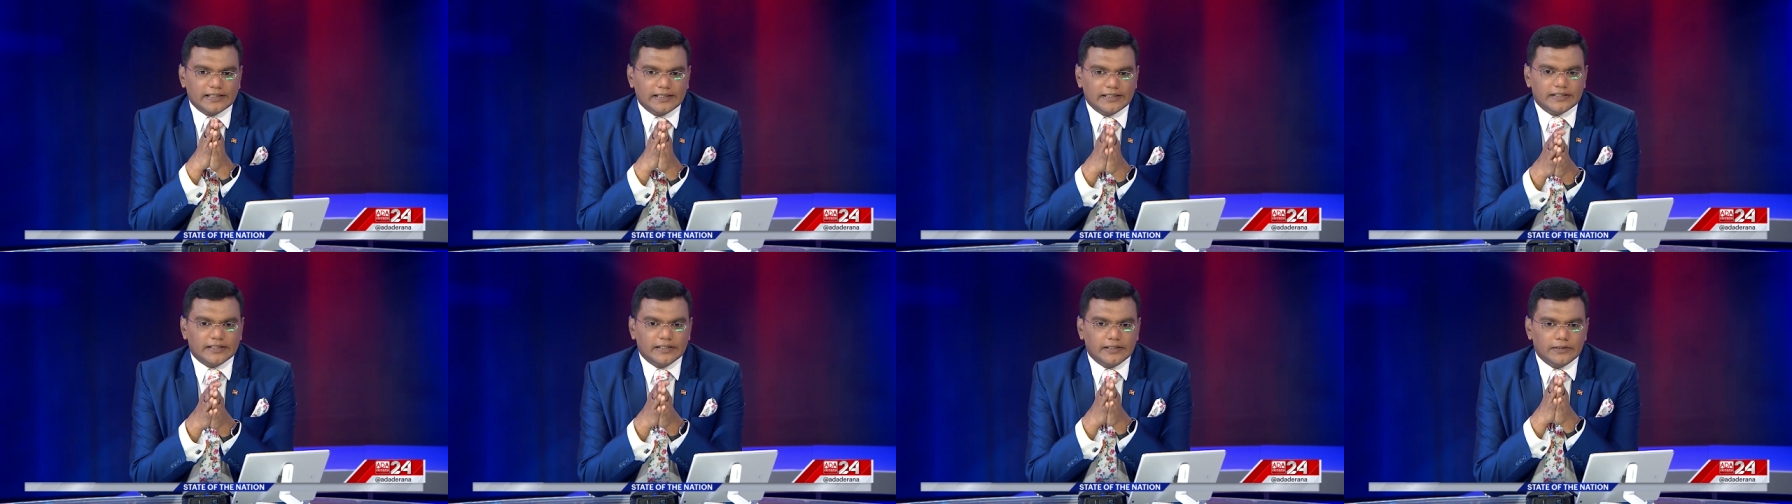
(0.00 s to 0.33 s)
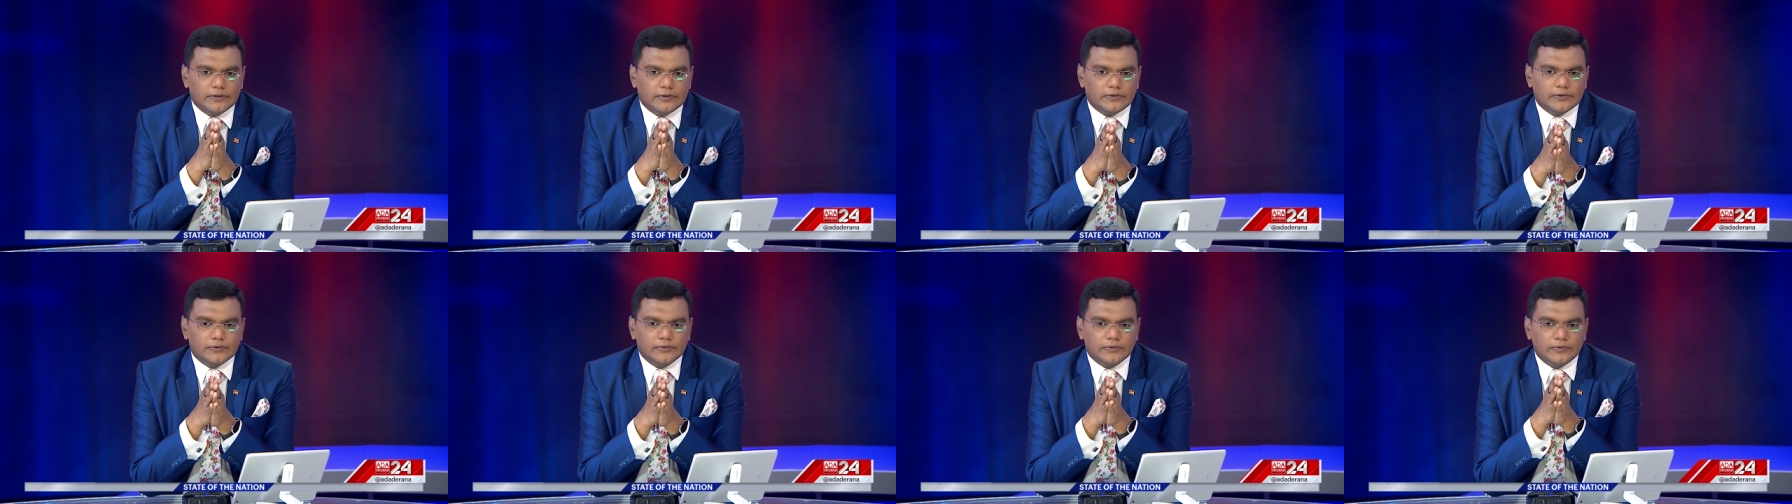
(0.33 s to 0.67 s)

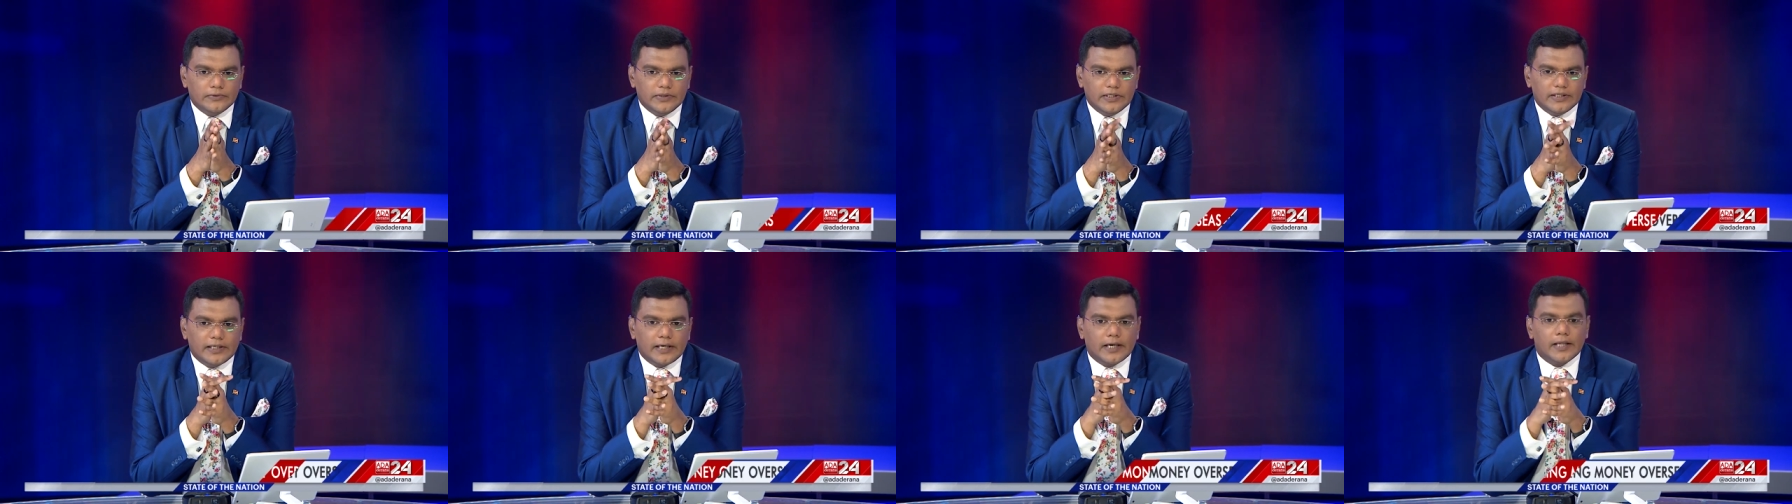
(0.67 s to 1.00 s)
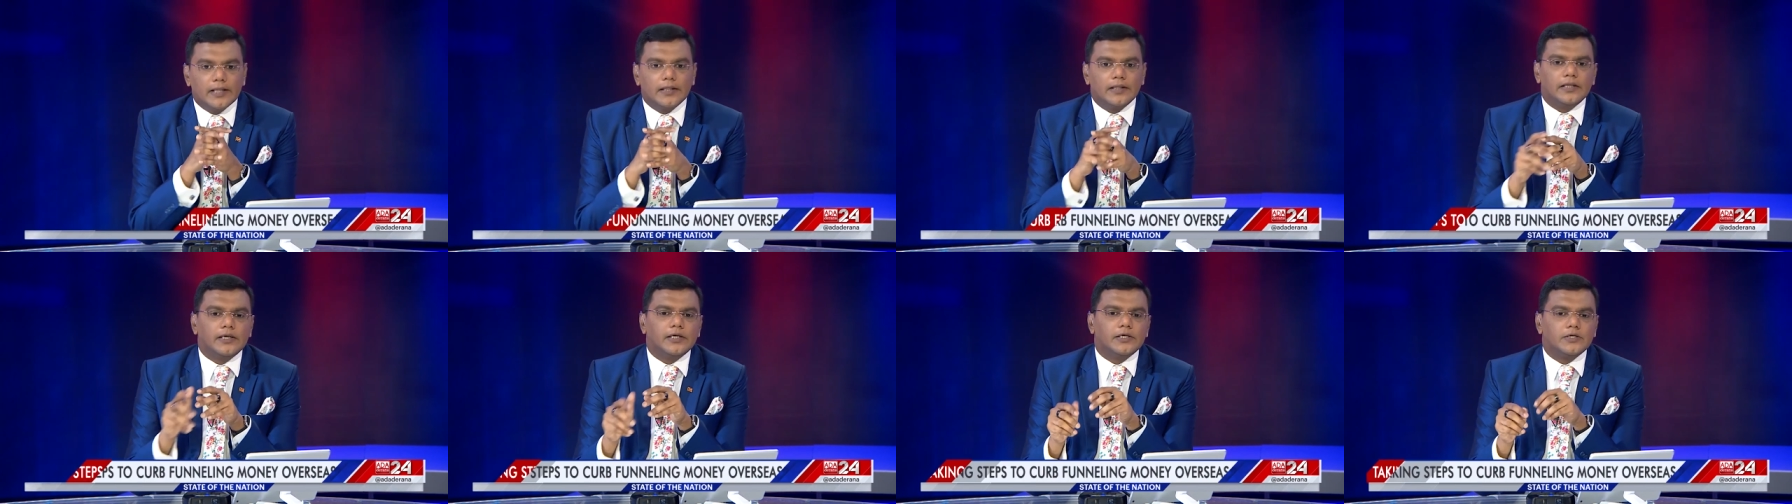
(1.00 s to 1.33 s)
continue to
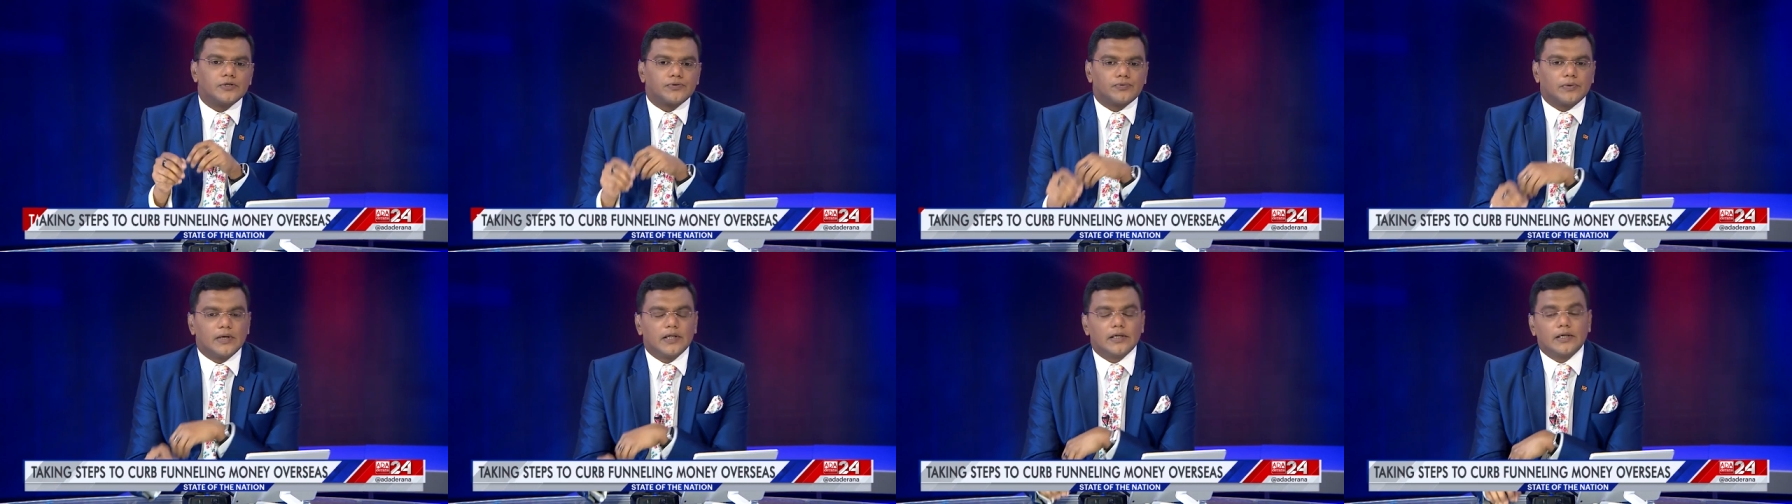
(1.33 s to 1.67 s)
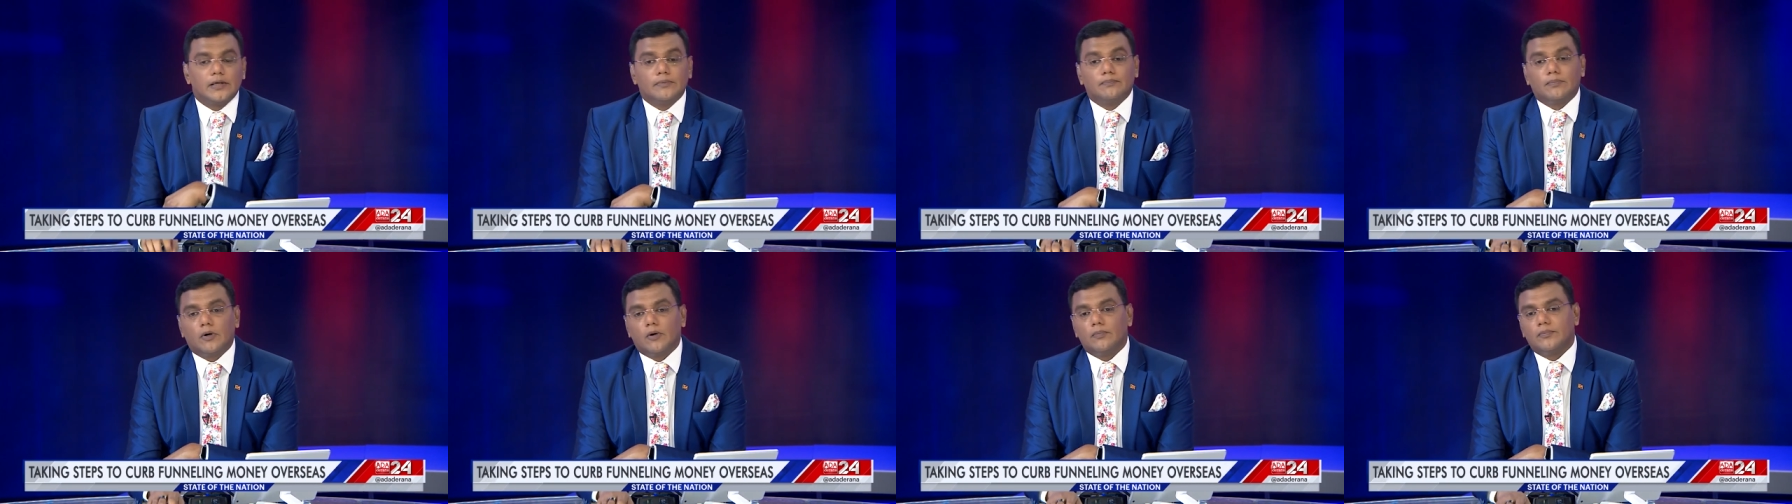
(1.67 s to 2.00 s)
deny the Sri
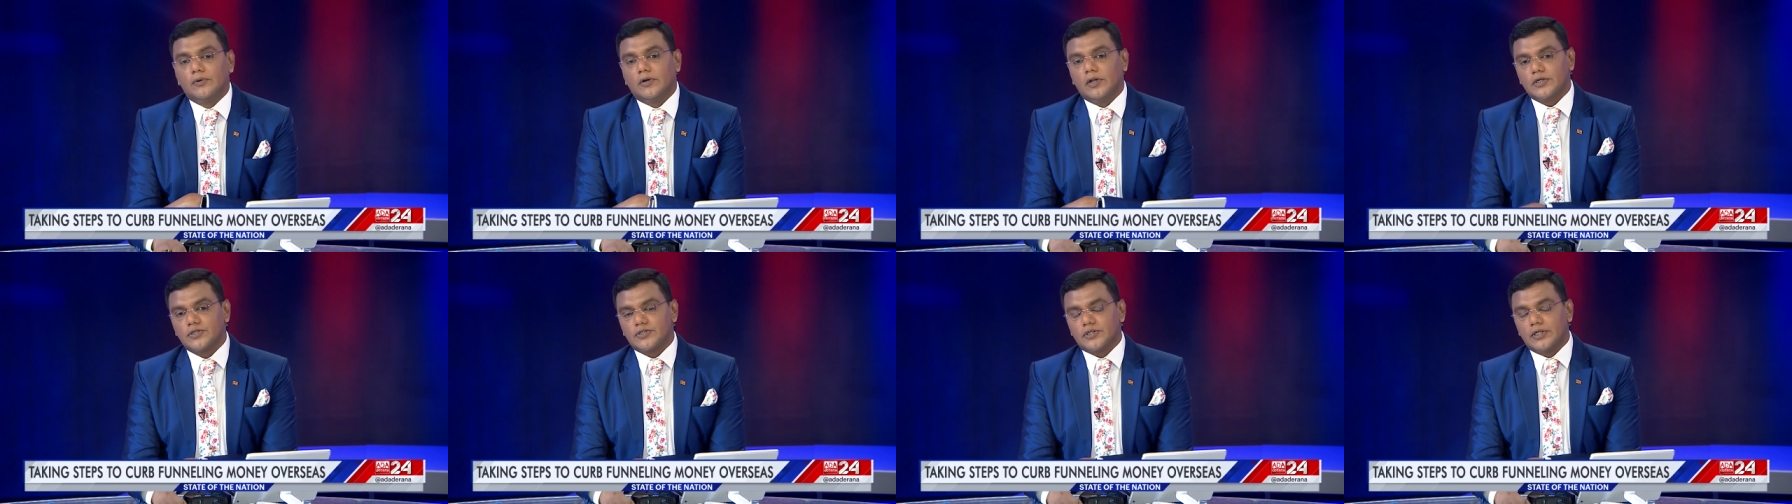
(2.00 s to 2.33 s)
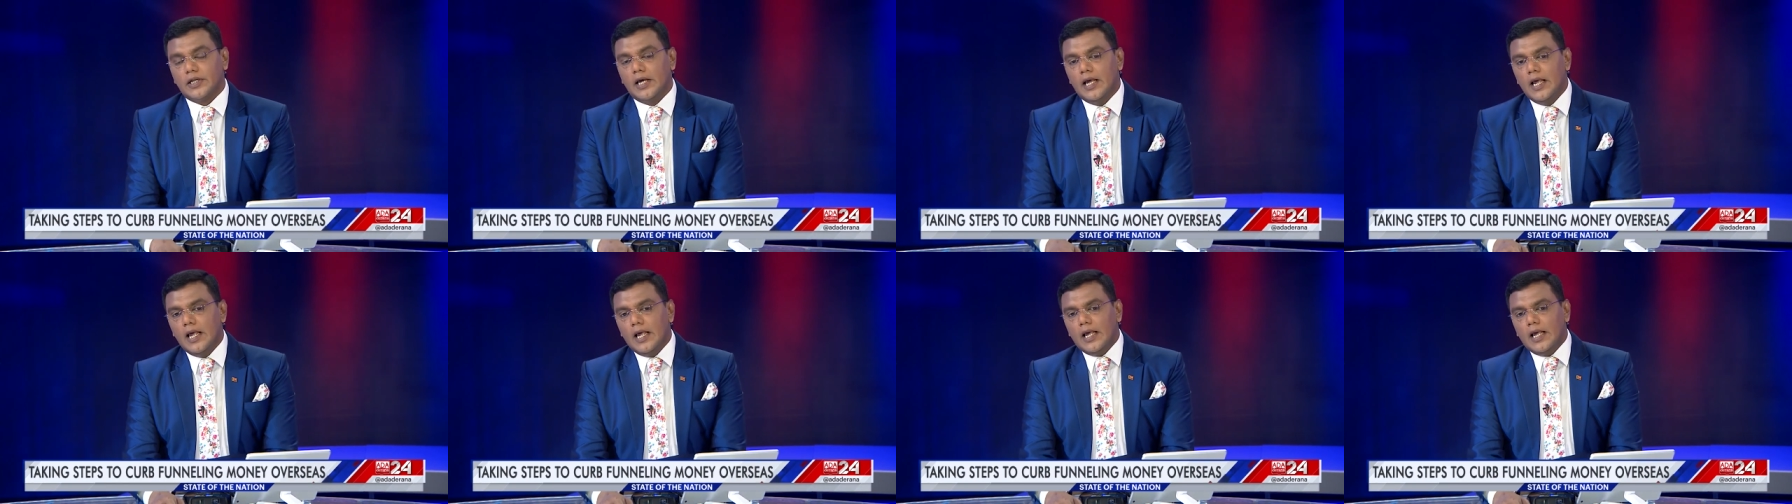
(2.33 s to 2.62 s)
Lankan population